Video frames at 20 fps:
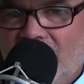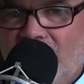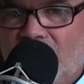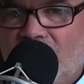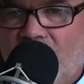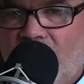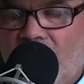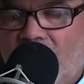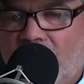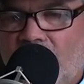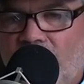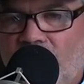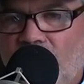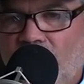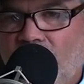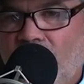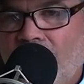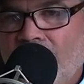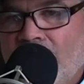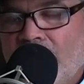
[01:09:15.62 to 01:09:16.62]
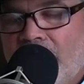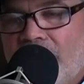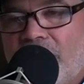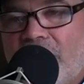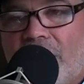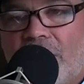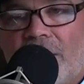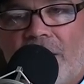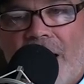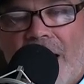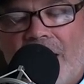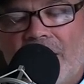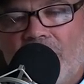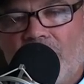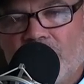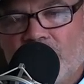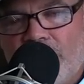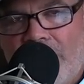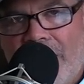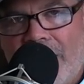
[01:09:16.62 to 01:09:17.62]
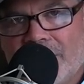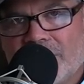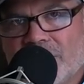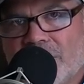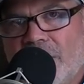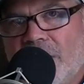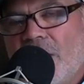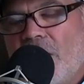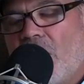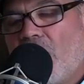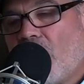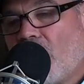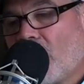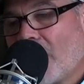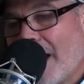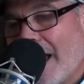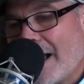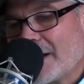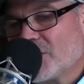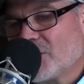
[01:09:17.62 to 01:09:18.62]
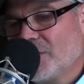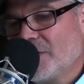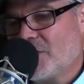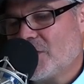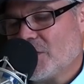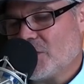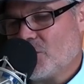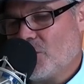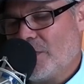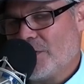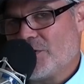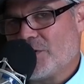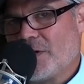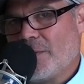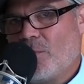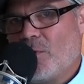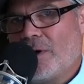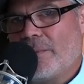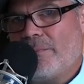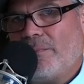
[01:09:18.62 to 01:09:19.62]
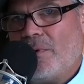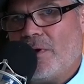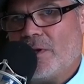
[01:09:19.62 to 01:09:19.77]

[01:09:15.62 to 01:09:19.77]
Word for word: they're darker blue that are not low spots are actually just where someone